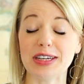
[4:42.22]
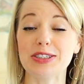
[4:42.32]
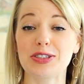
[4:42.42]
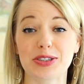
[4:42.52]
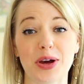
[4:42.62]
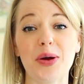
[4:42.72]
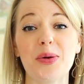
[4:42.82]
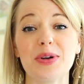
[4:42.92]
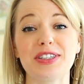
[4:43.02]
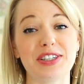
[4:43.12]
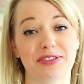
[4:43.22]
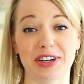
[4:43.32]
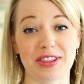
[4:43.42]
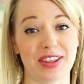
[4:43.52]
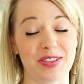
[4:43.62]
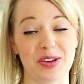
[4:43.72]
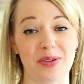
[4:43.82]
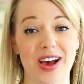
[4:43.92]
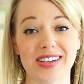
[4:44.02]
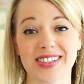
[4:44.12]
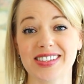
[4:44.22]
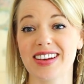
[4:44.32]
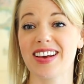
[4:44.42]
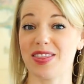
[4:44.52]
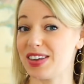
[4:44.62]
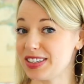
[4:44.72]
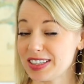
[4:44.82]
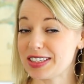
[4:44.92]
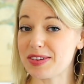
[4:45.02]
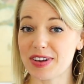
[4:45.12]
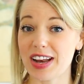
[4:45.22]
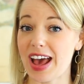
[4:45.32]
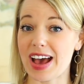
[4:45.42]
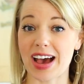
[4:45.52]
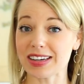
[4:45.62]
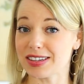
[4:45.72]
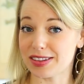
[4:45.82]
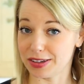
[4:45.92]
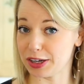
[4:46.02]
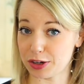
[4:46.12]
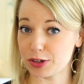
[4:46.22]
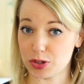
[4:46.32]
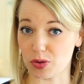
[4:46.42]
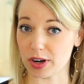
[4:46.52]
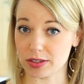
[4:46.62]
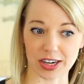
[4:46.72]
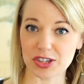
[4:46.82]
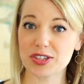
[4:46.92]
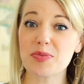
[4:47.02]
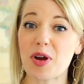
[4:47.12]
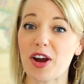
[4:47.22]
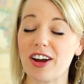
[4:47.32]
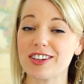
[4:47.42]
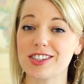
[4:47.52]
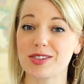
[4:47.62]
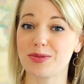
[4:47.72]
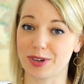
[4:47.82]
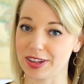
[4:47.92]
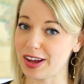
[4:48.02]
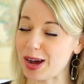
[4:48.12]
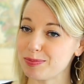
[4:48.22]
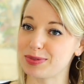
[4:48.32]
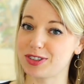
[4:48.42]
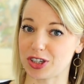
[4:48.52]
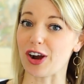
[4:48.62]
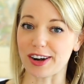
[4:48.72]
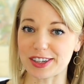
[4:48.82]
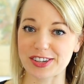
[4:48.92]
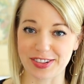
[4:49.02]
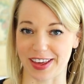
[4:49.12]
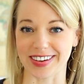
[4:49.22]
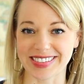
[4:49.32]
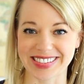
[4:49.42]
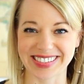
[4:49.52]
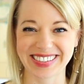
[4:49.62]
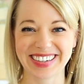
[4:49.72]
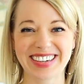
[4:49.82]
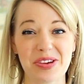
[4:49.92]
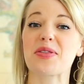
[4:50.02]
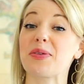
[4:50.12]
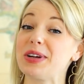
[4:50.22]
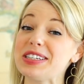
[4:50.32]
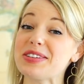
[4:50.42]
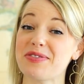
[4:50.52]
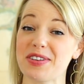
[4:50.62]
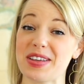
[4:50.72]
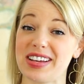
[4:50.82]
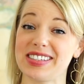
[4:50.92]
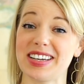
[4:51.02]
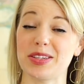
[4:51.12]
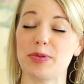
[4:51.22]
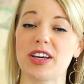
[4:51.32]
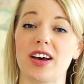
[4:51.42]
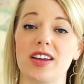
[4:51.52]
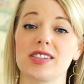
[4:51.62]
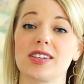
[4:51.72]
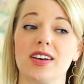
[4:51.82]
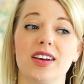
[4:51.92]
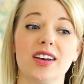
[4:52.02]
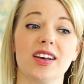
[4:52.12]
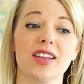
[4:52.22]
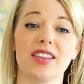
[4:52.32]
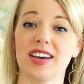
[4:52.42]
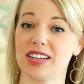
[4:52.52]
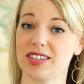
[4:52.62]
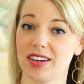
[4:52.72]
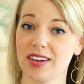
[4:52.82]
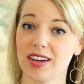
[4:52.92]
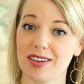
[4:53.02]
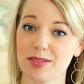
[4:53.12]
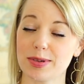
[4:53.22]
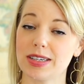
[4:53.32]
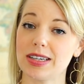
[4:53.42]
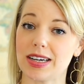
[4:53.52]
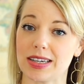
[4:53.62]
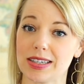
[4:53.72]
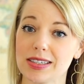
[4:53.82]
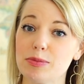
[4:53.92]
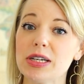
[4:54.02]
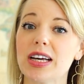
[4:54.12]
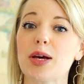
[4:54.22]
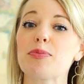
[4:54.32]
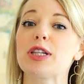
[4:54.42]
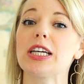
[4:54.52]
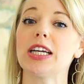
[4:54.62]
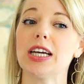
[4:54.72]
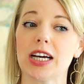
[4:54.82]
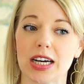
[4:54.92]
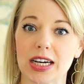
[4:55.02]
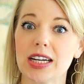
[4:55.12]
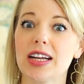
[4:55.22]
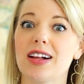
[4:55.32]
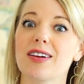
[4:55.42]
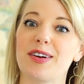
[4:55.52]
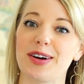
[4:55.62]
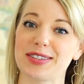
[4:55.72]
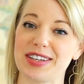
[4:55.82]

It's so different than the US. This is even at the liquor stores, not just the bars where they upcharge things. The reason for this is because the Icelandic government has a monopoly on alcohol